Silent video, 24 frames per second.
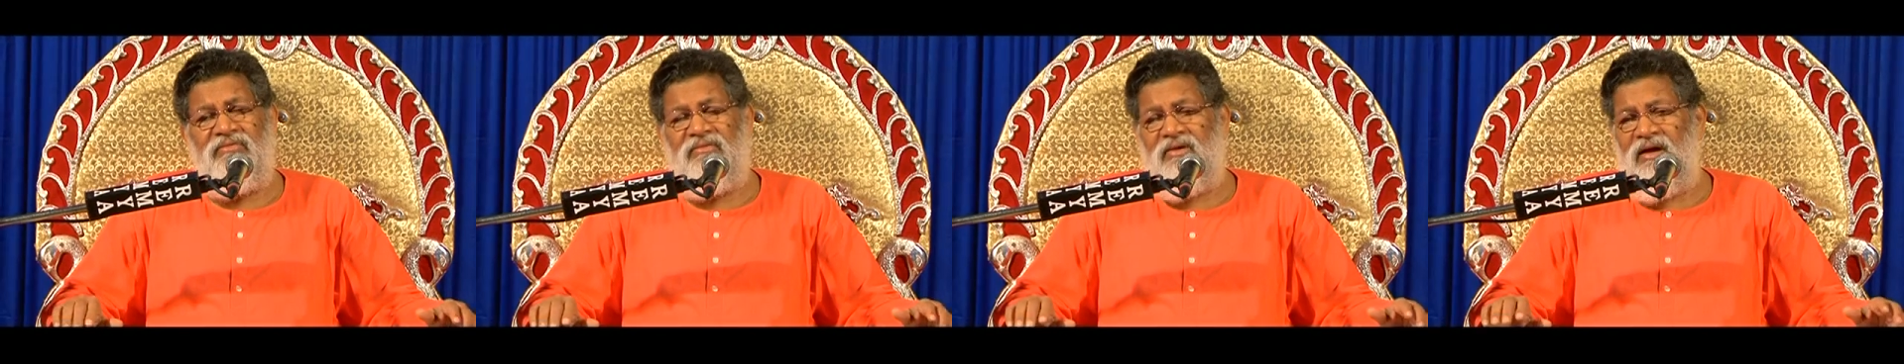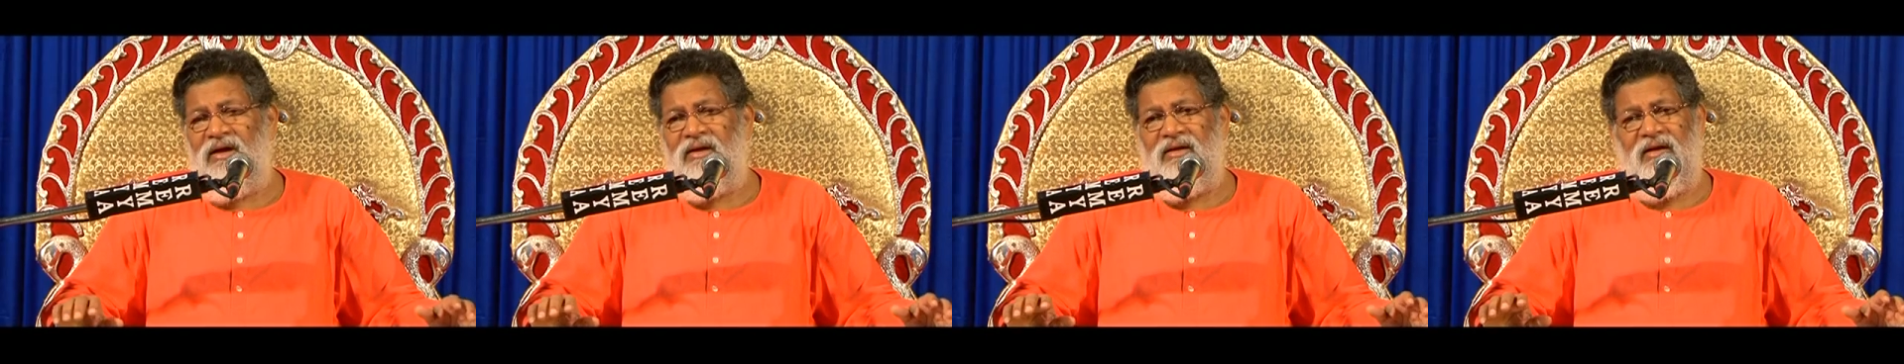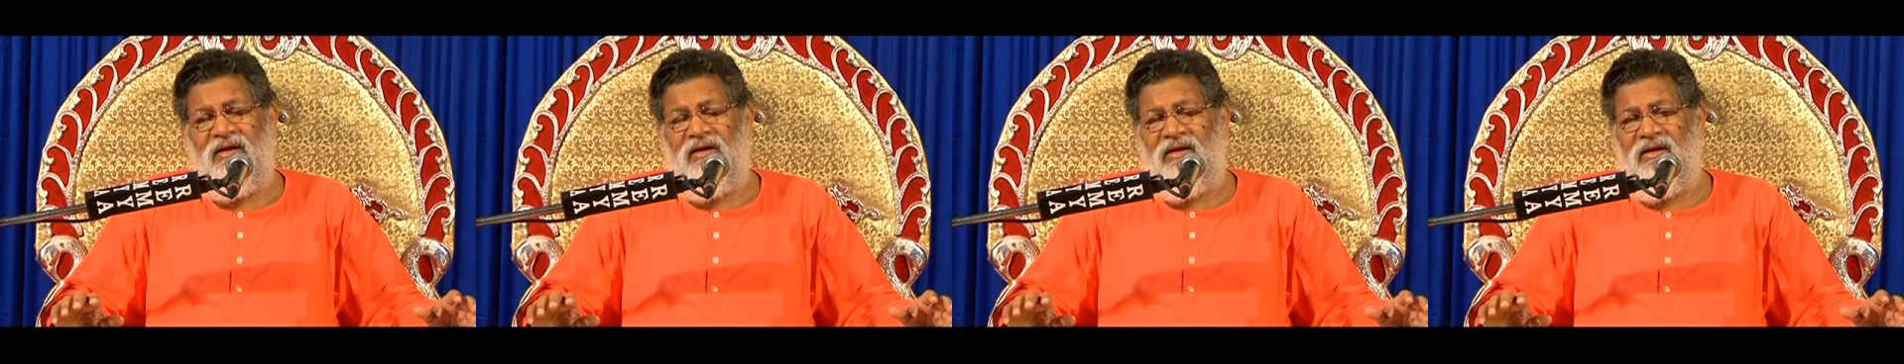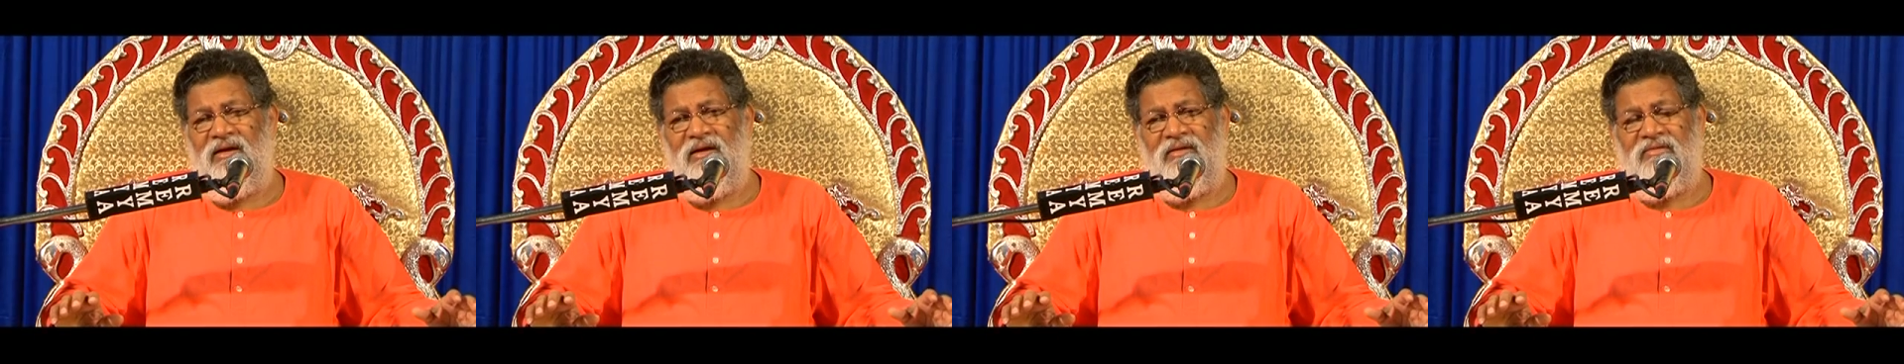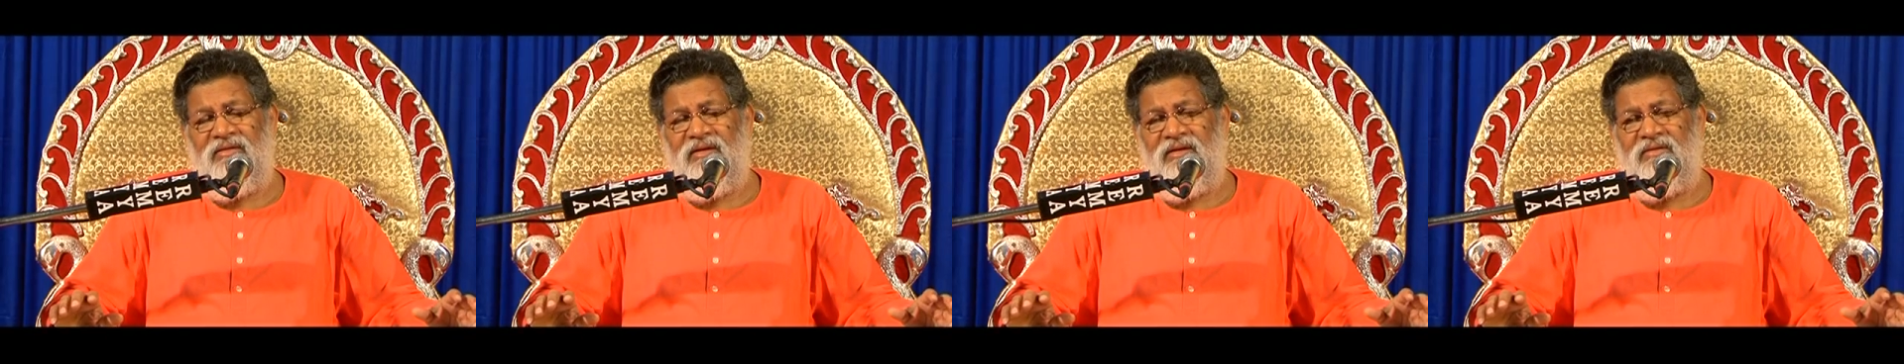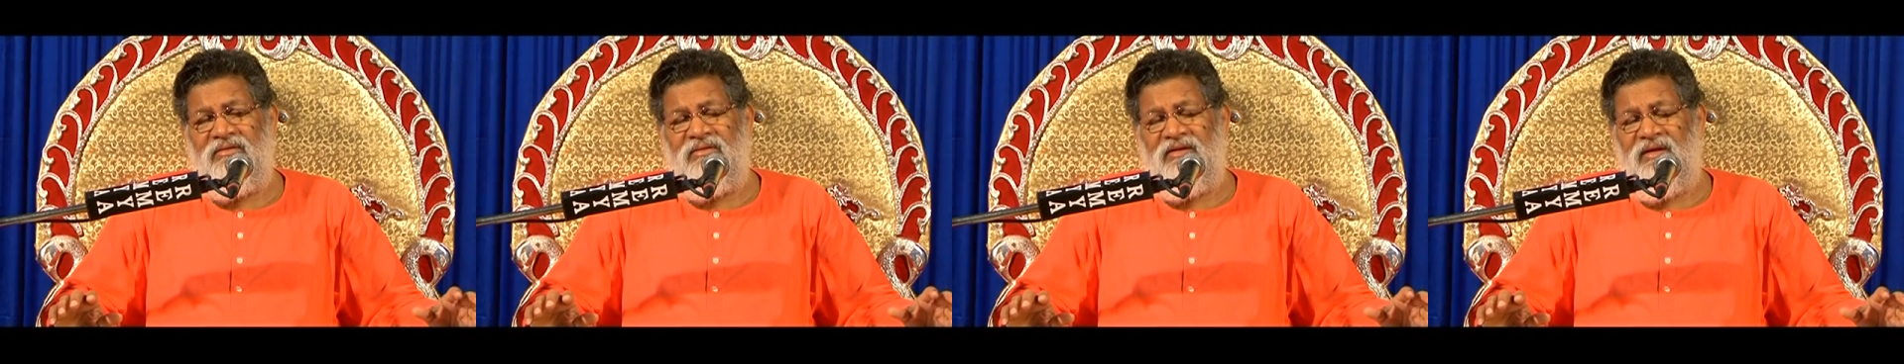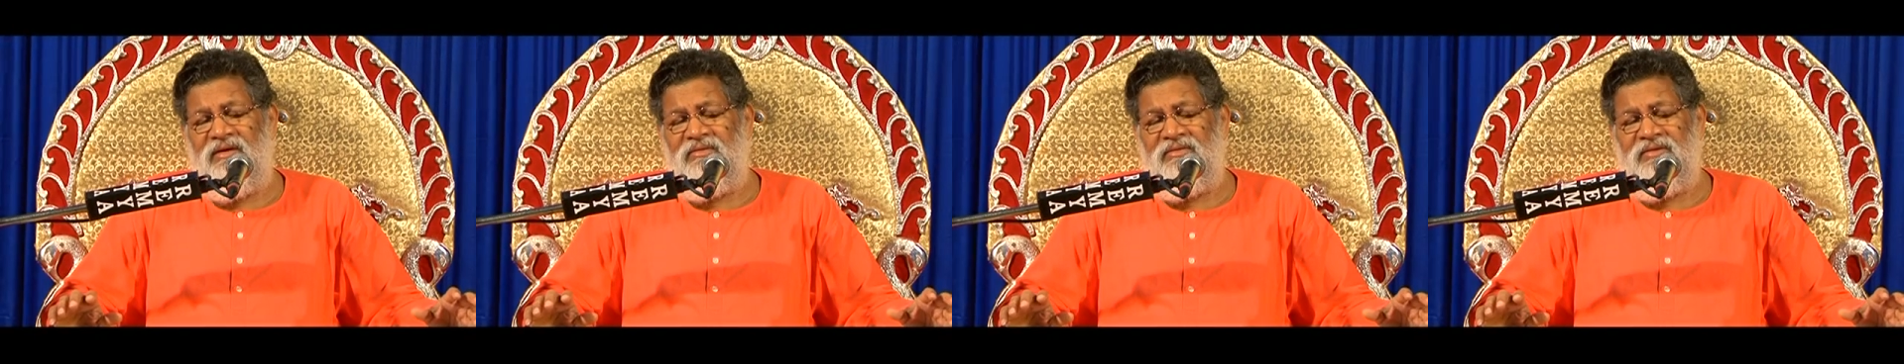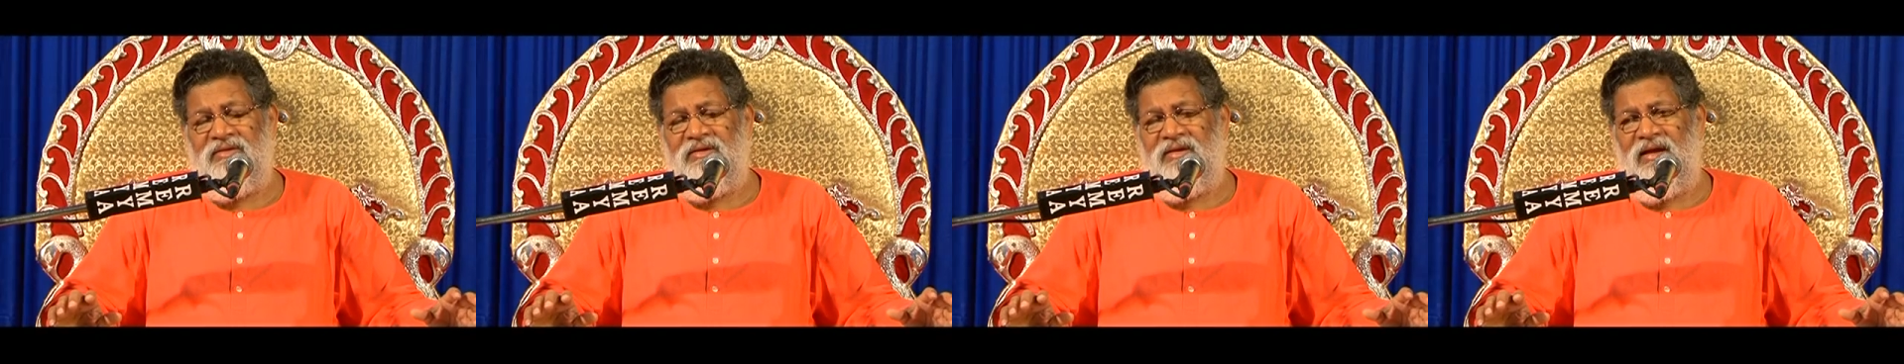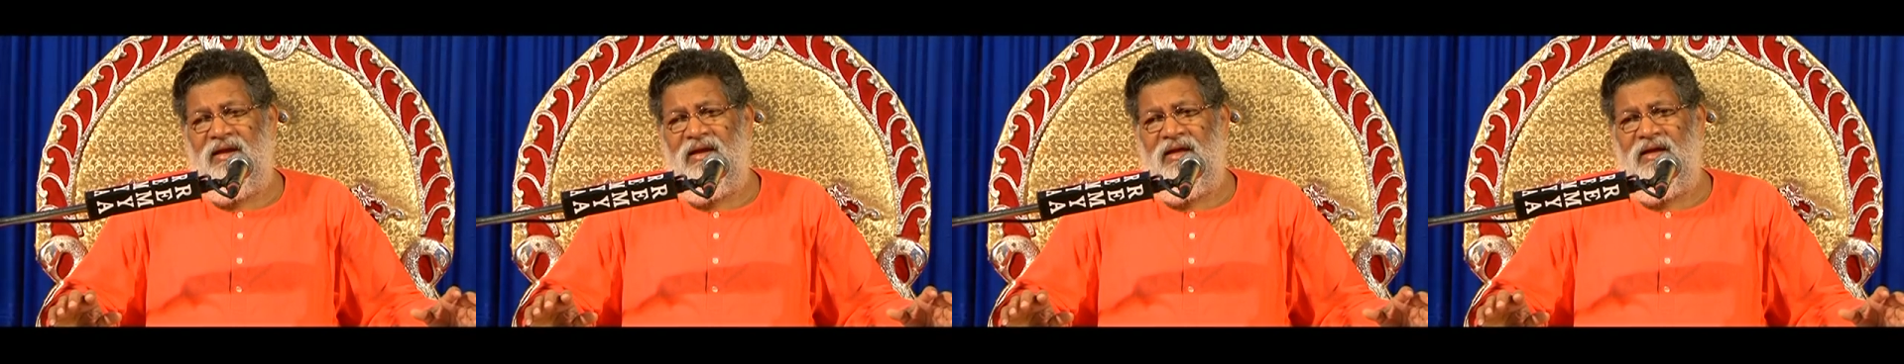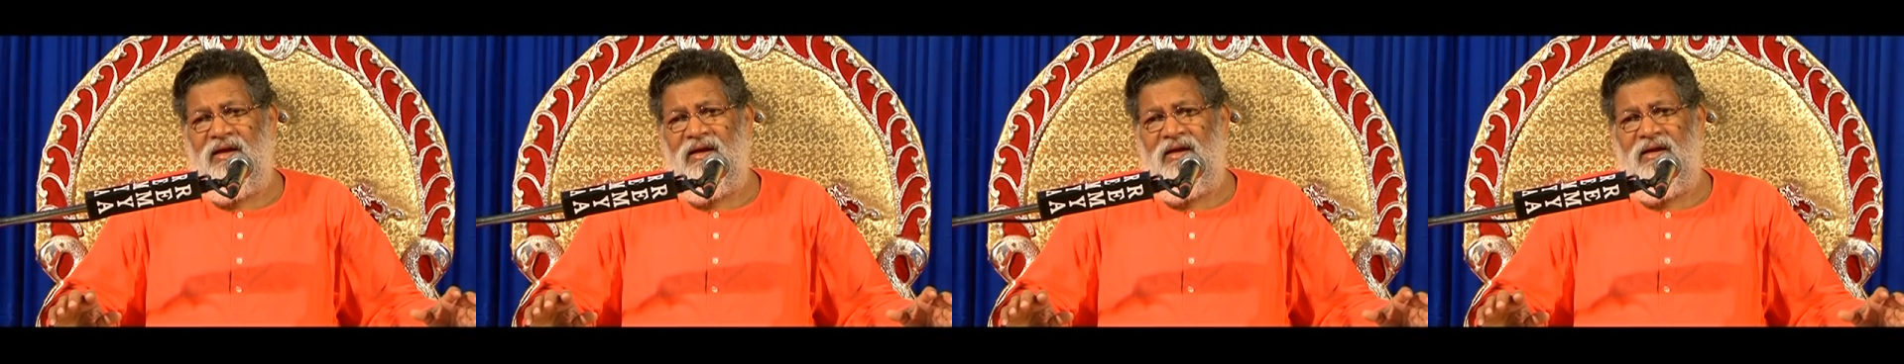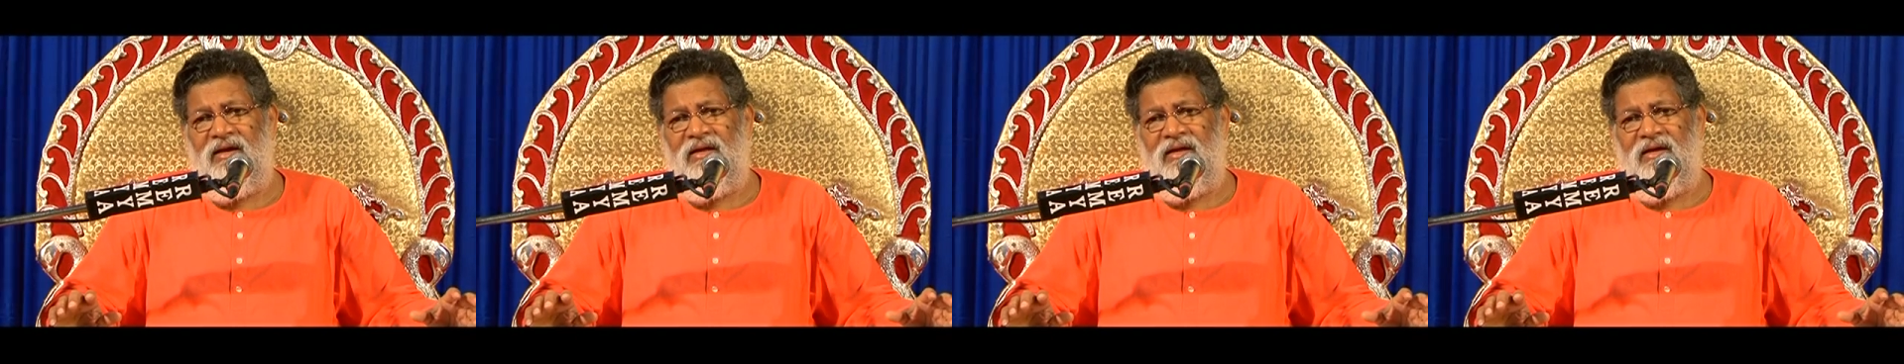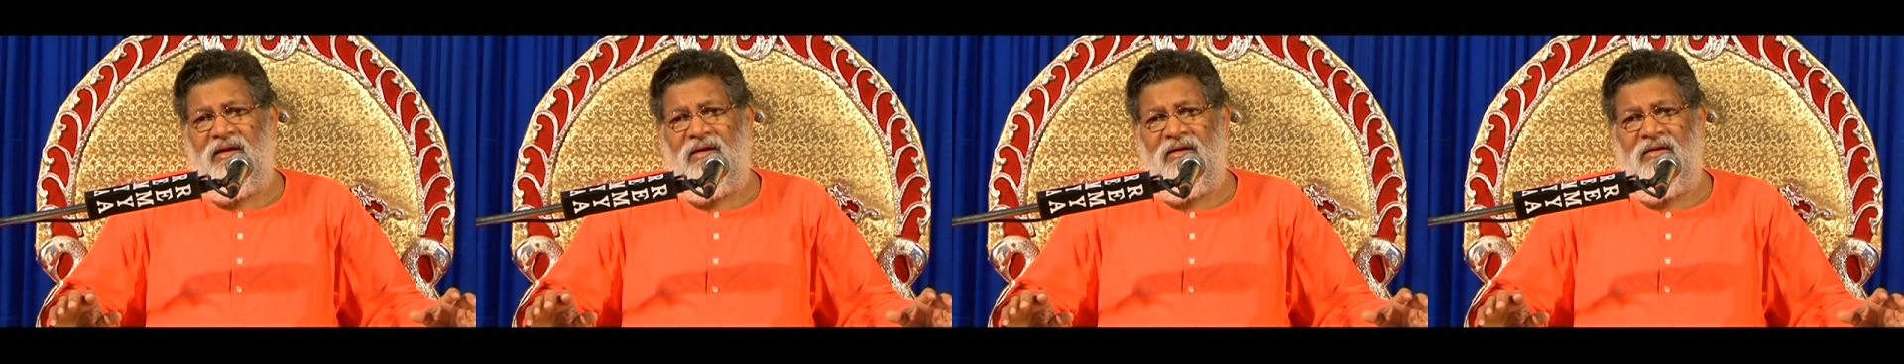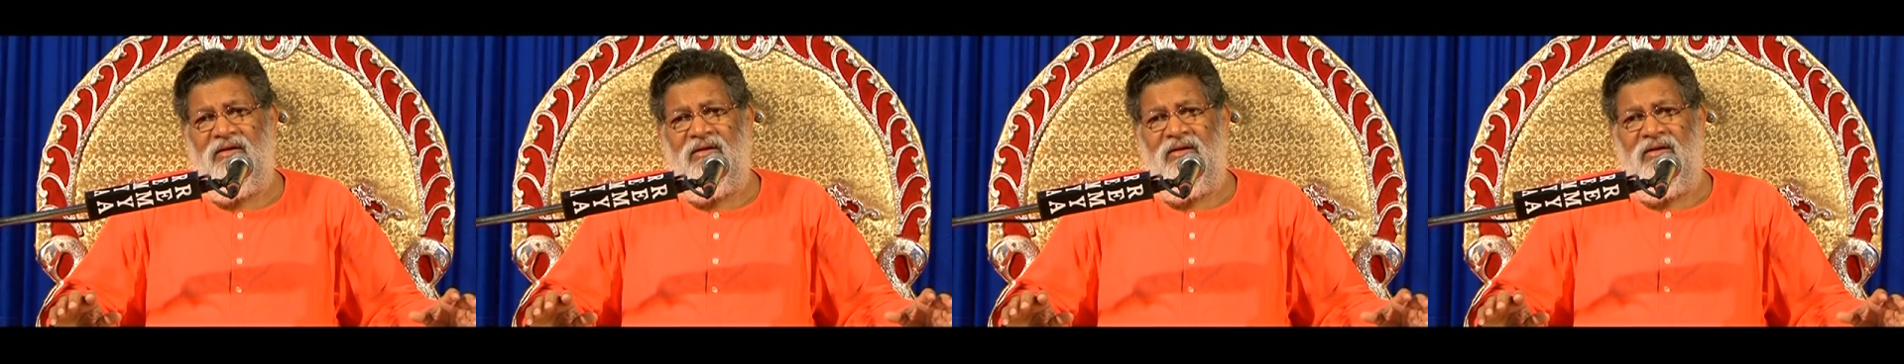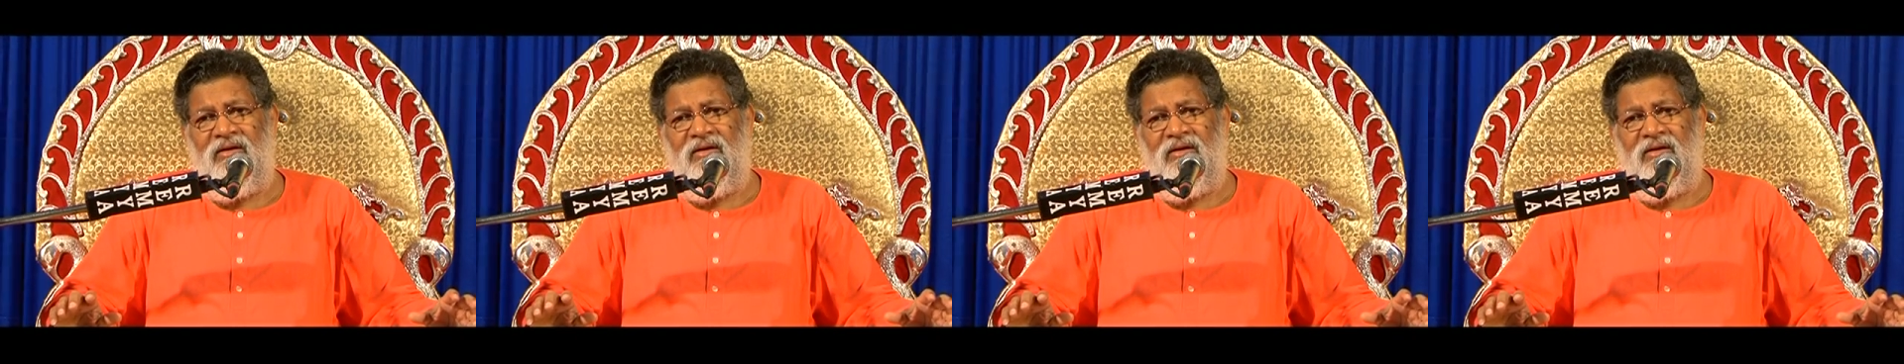as I was telling earlier,